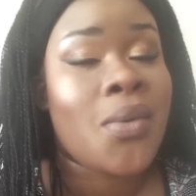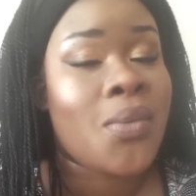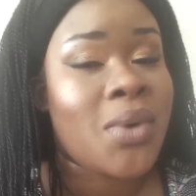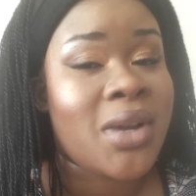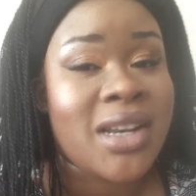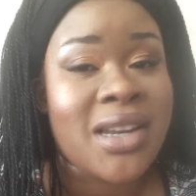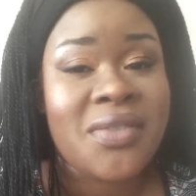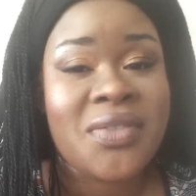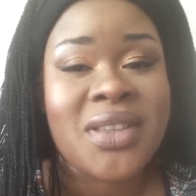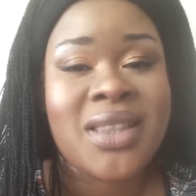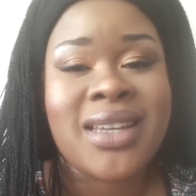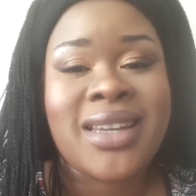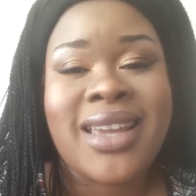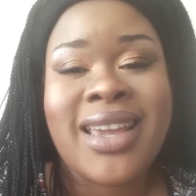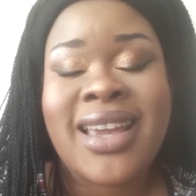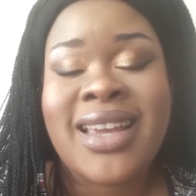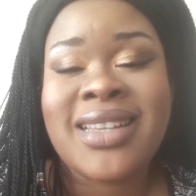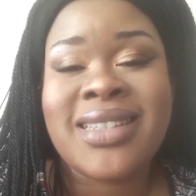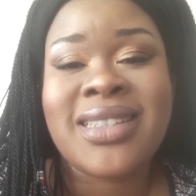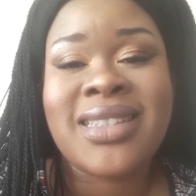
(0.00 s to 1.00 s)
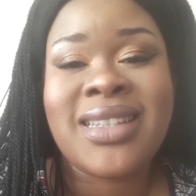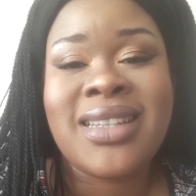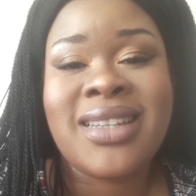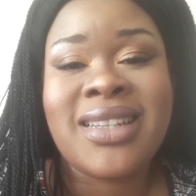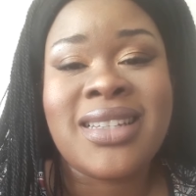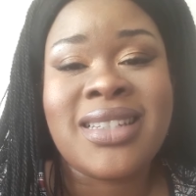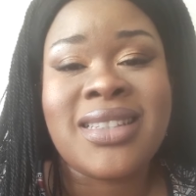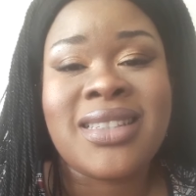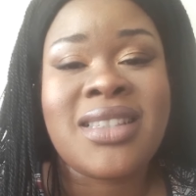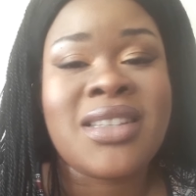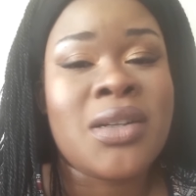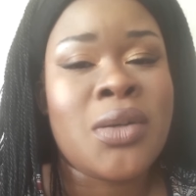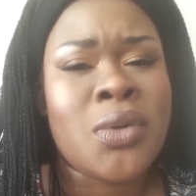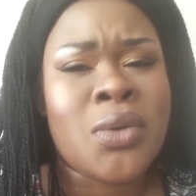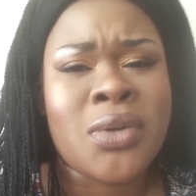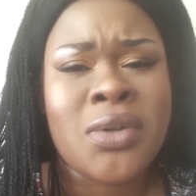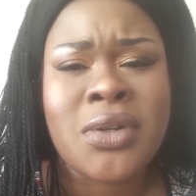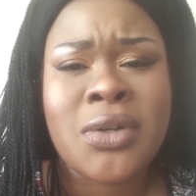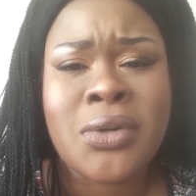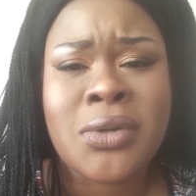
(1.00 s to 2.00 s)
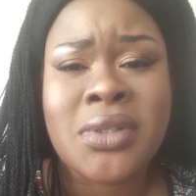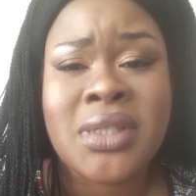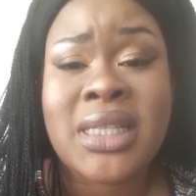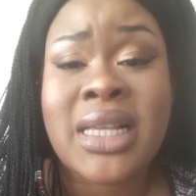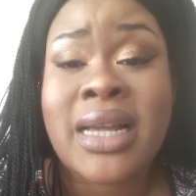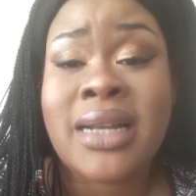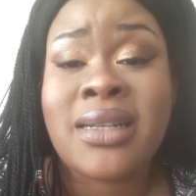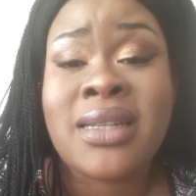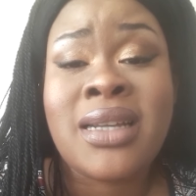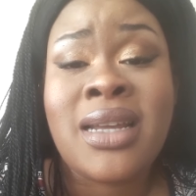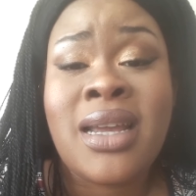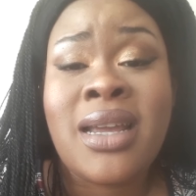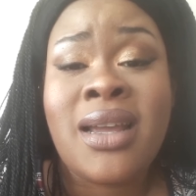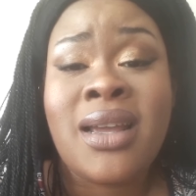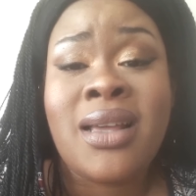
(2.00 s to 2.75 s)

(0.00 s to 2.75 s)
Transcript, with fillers: whatever the case is, the Lord knows that